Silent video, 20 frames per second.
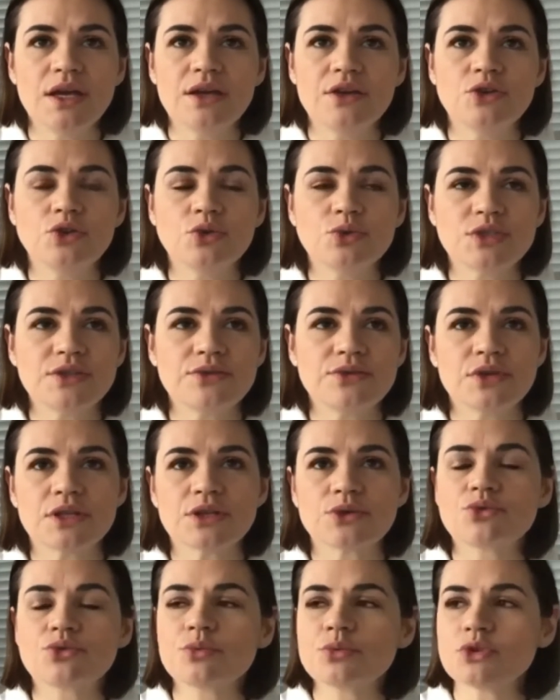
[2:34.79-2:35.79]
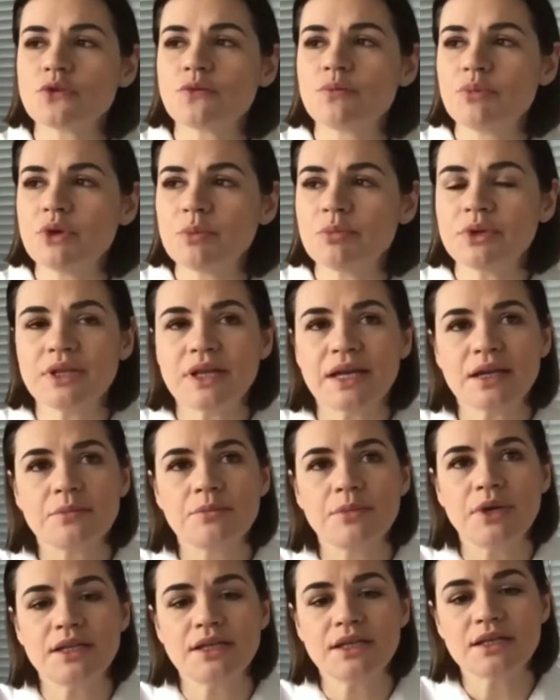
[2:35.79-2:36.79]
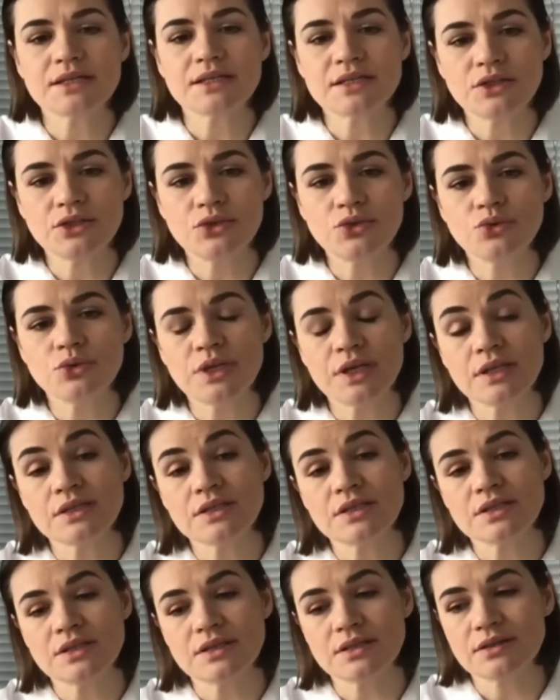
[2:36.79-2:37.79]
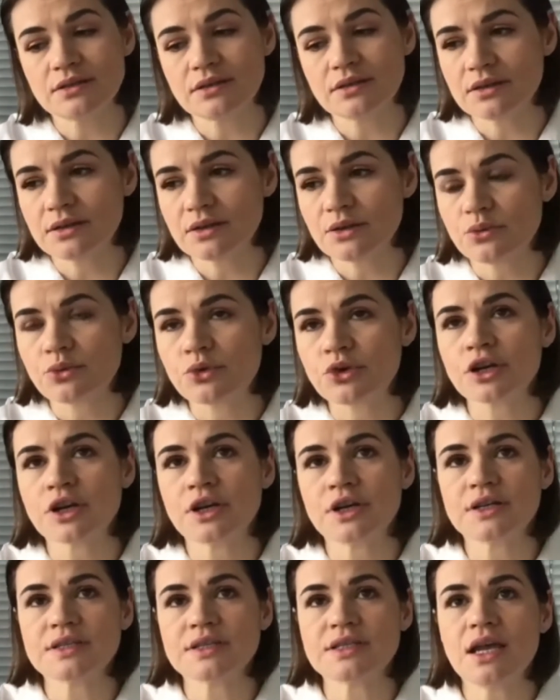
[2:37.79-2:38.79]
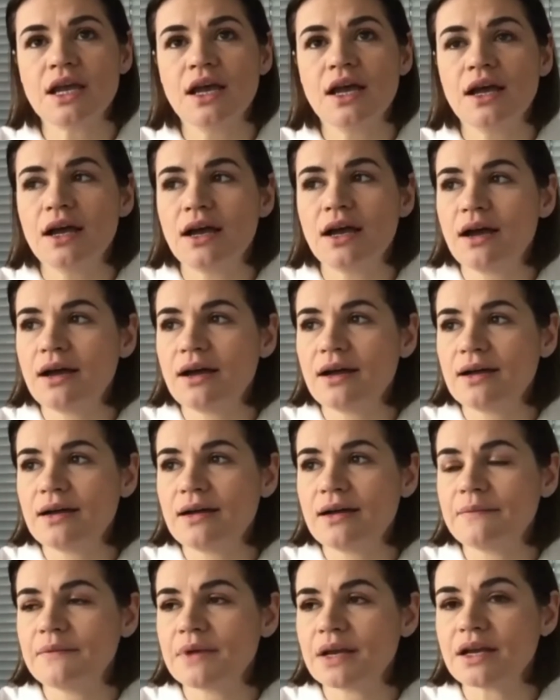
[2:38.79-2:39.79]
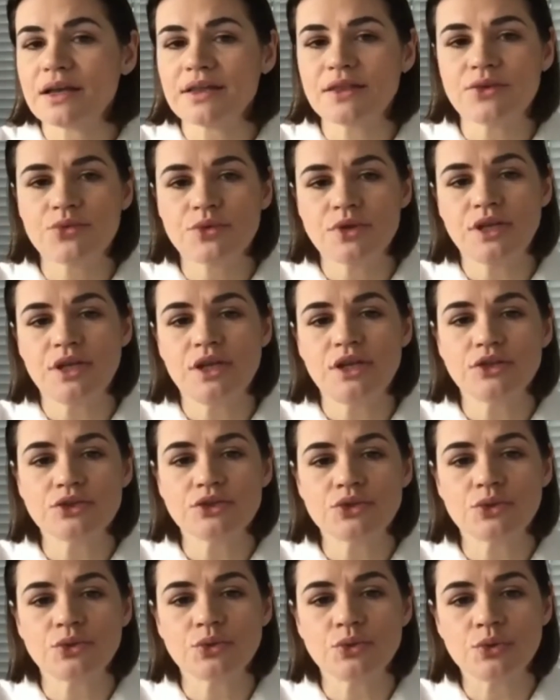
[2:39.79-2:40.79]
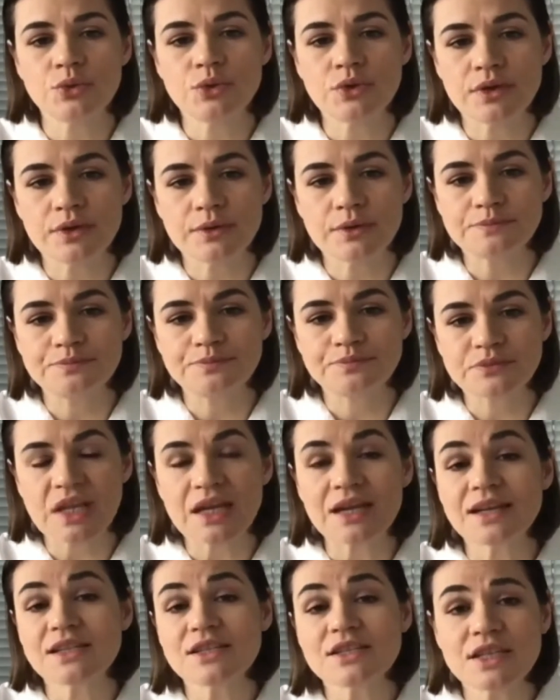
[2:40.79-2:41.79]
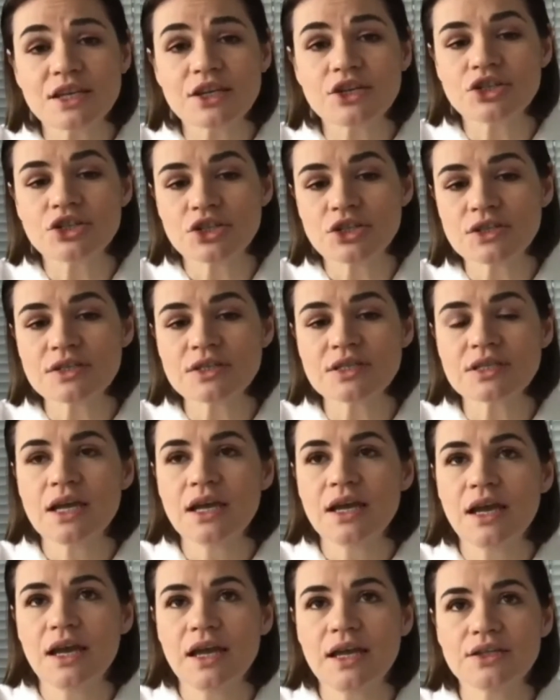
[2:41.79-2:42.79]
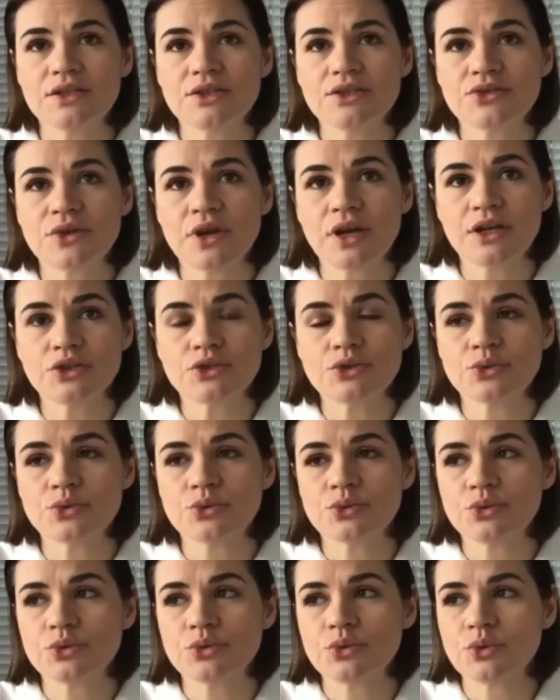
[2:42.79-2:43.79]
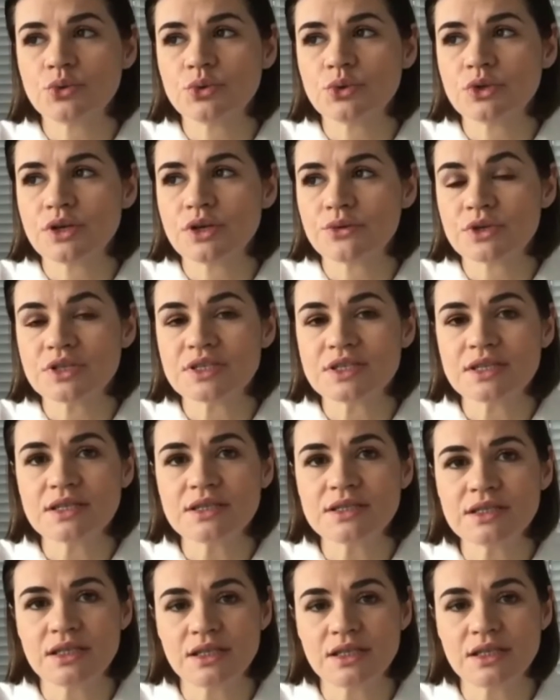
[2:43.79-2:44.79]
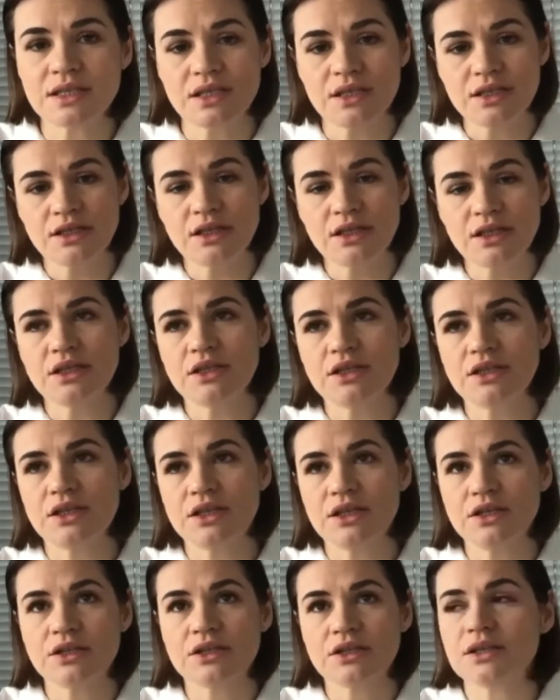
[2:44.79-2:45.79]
You know, different groups of people like medics, students, workers are gathering into organizations and try to resist within